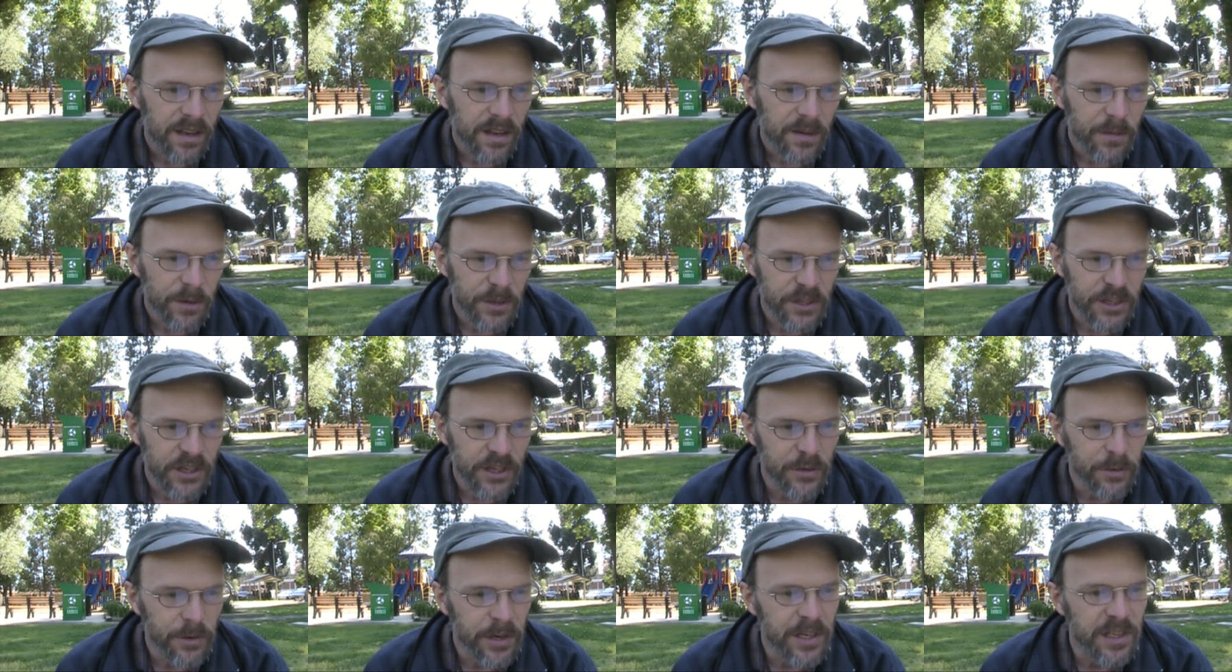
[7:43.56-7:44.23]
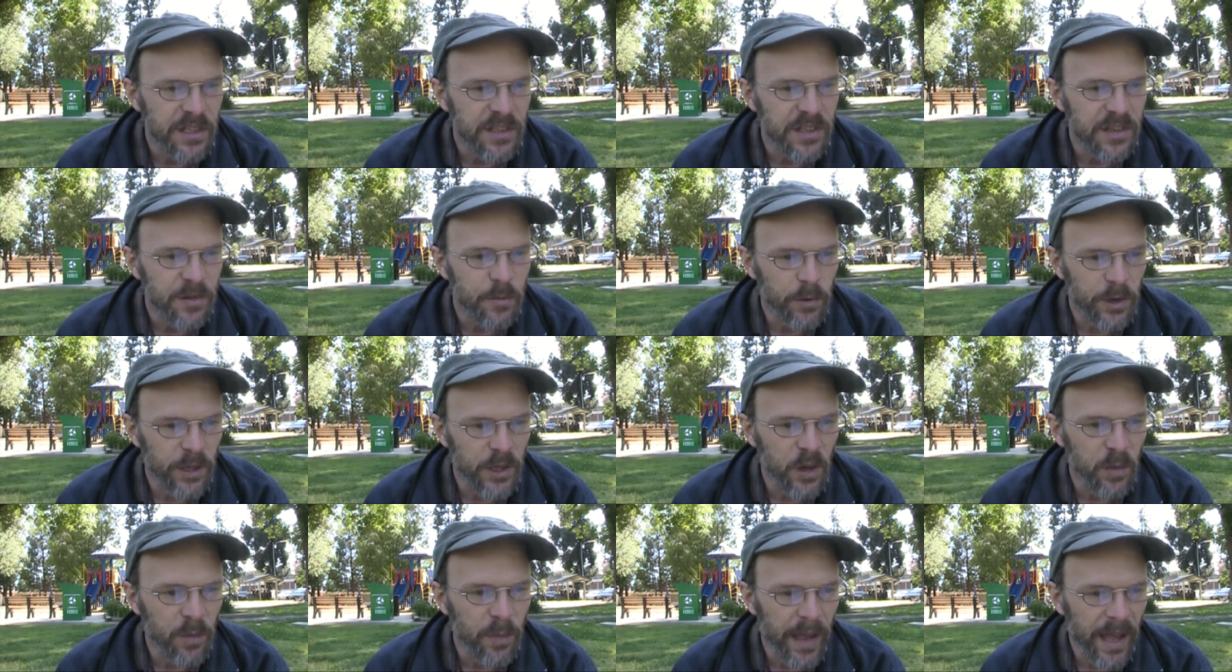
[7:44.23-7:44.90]
When she reached the
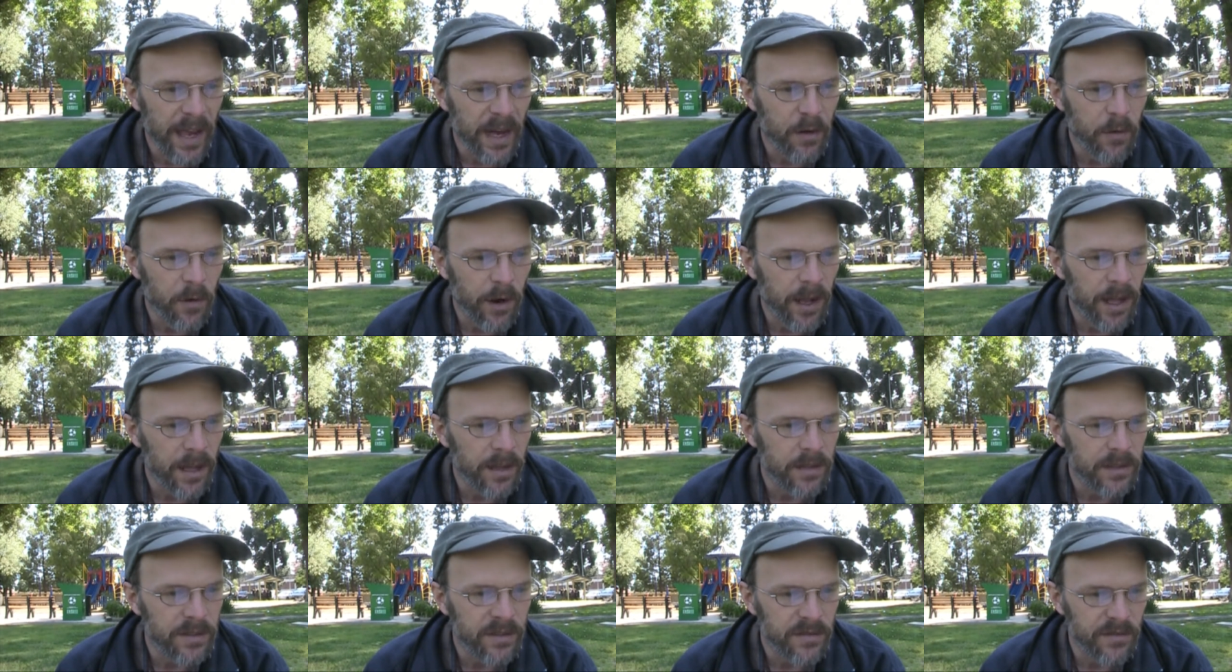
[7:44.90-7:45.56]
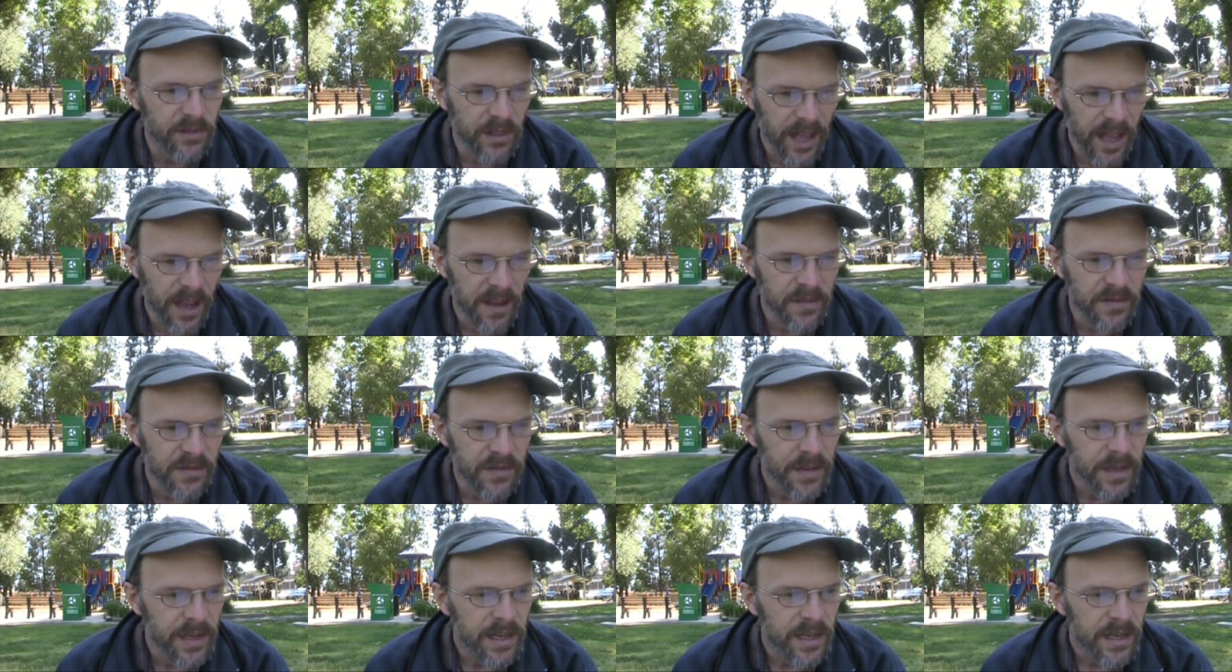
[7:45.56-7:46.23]
real battleground of
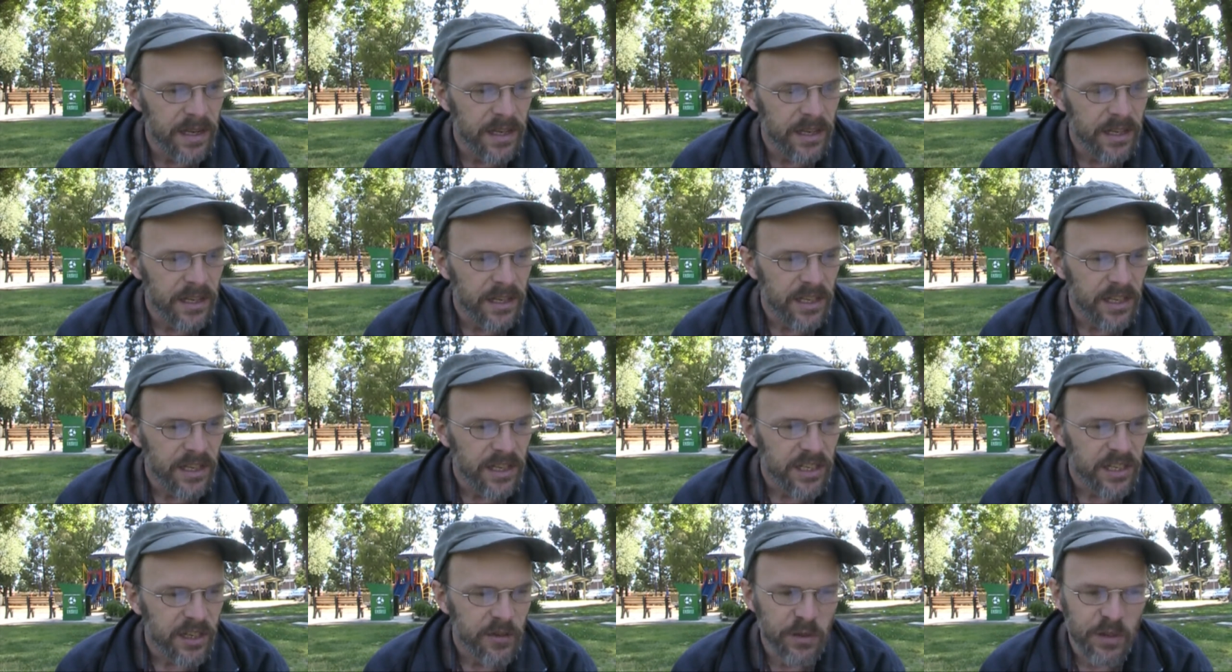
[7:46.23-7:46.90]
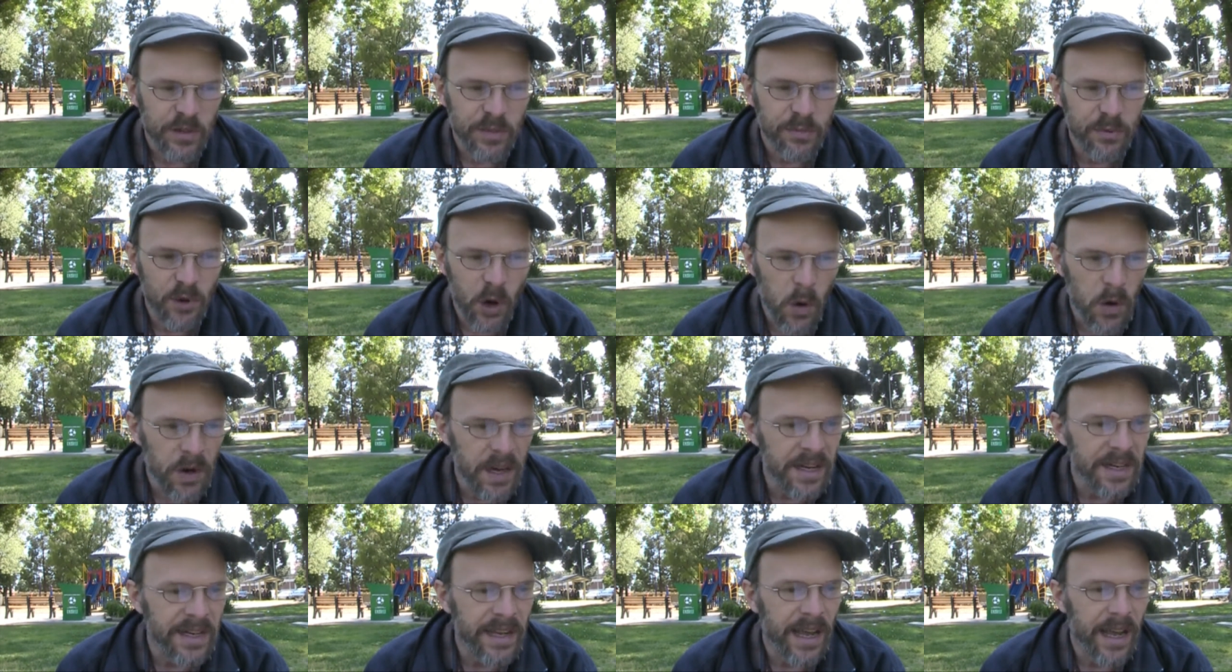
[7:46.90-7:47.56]
life, she was
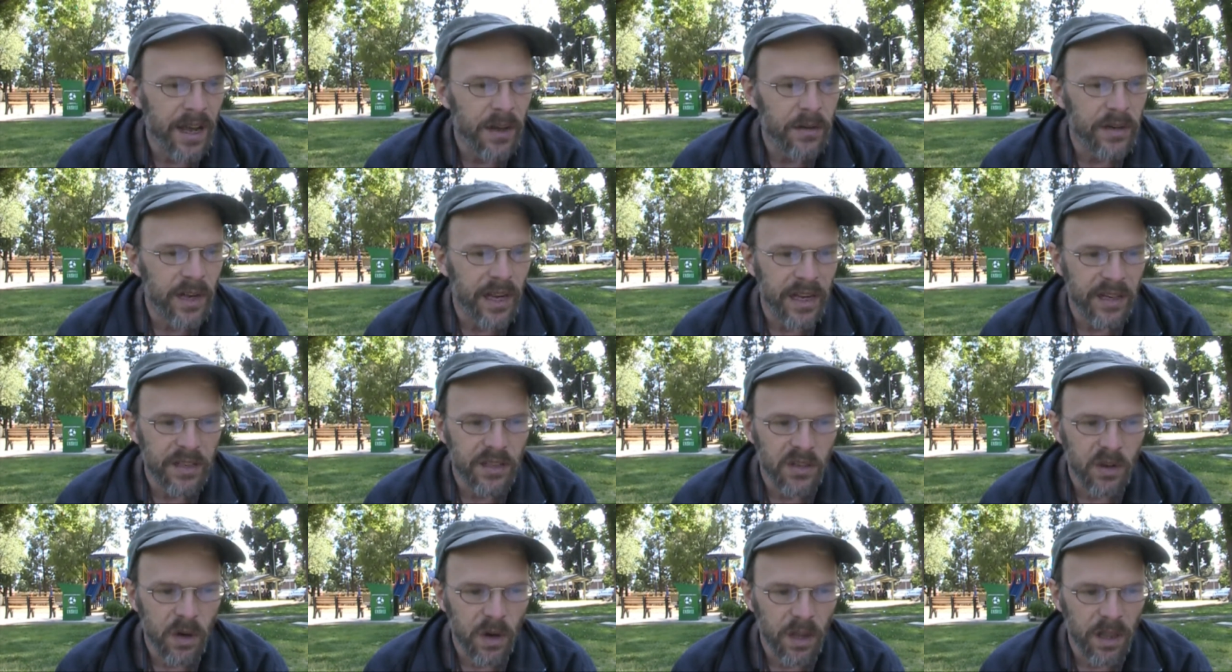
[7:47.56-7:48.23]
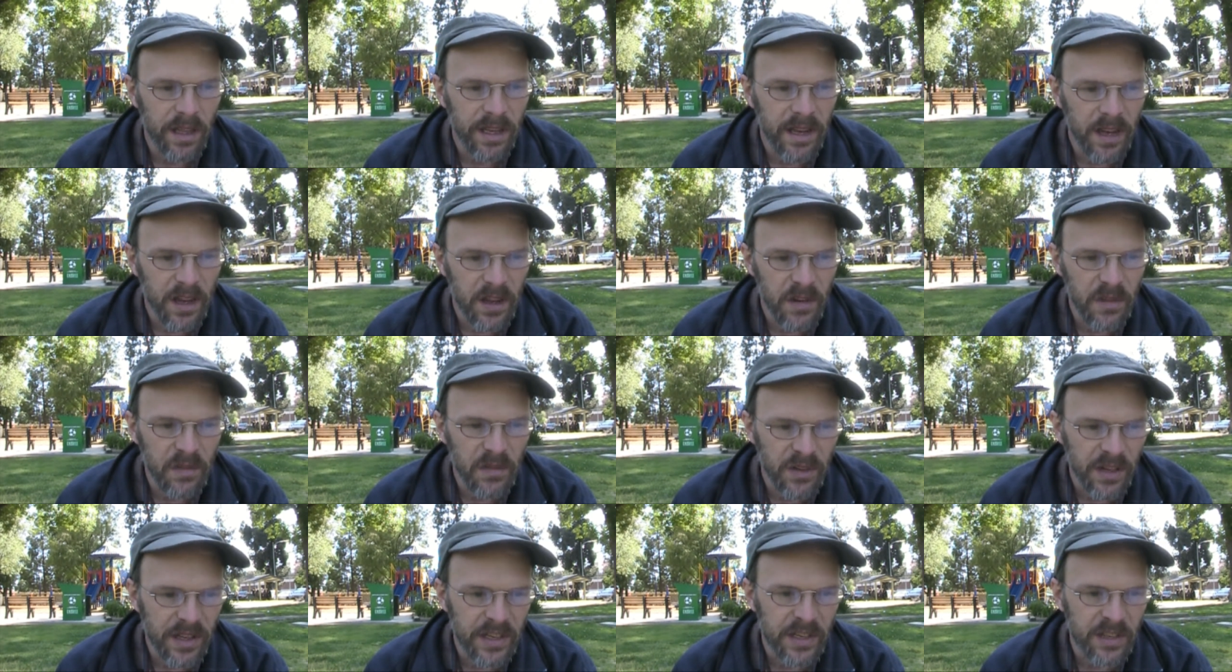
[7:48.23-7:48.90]
broken down and totally
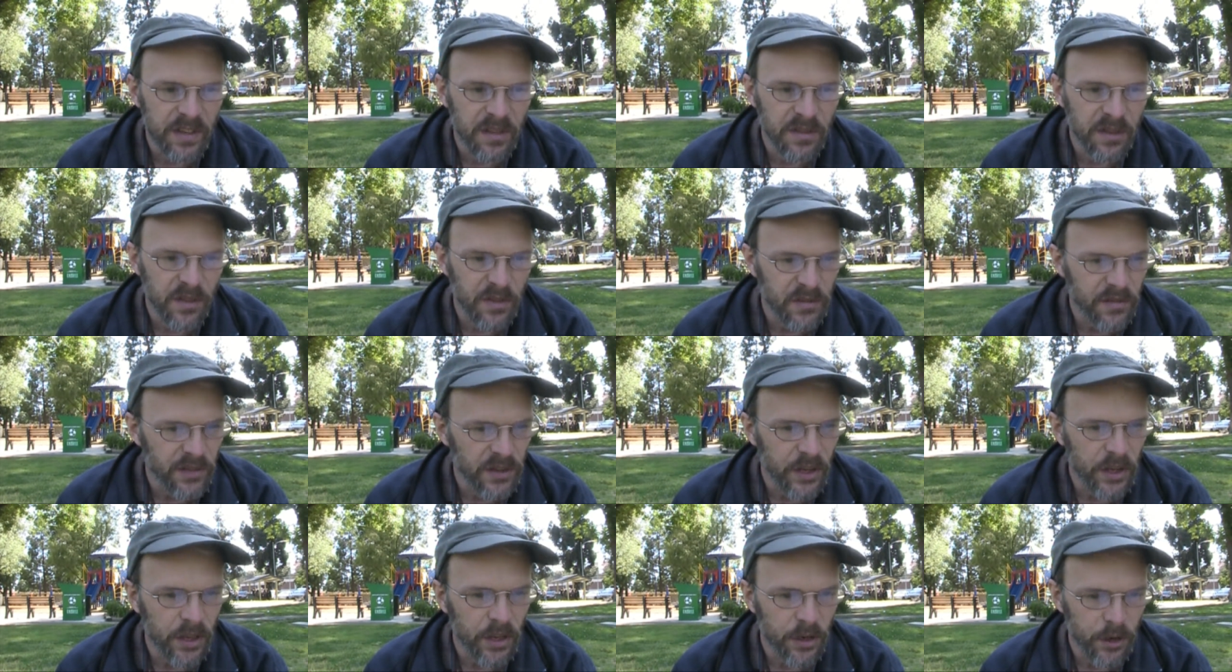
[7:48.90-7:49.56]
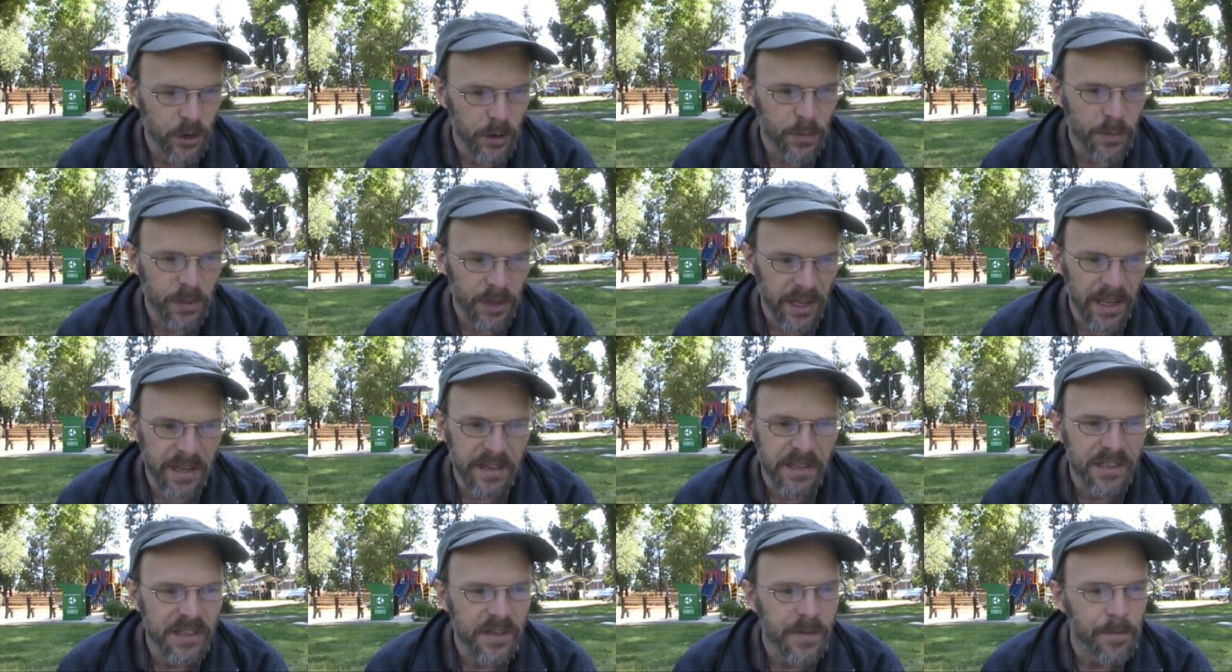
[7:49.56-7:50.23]
unfit to fulfill her
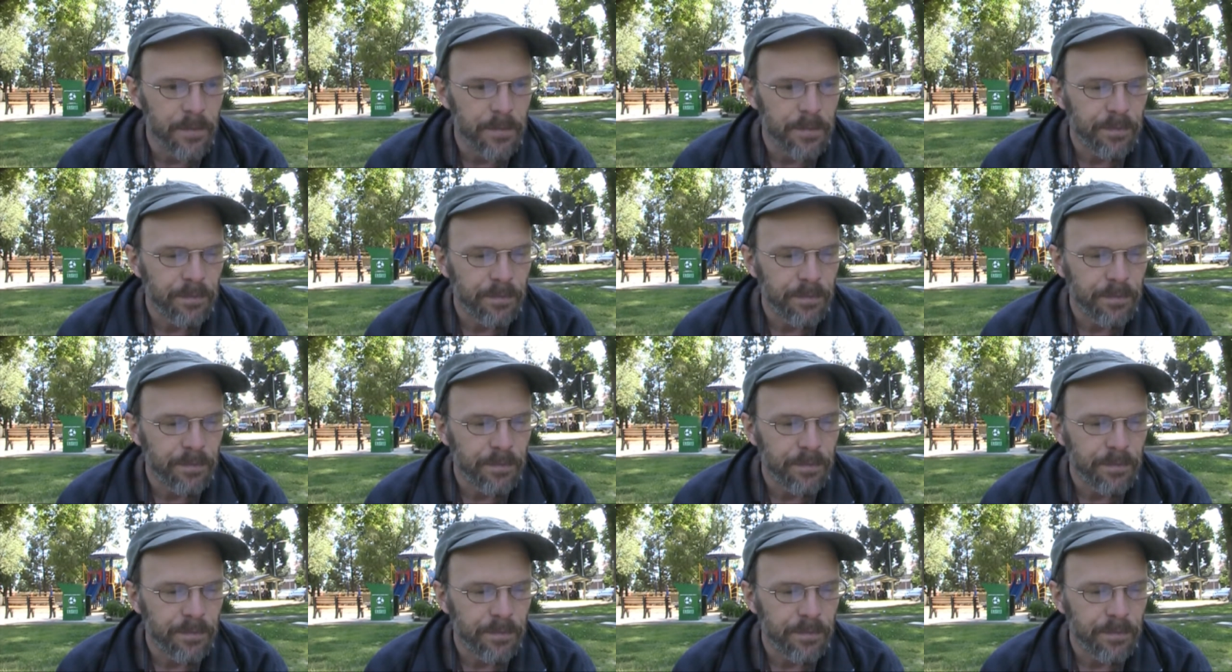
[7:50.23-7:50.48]
place.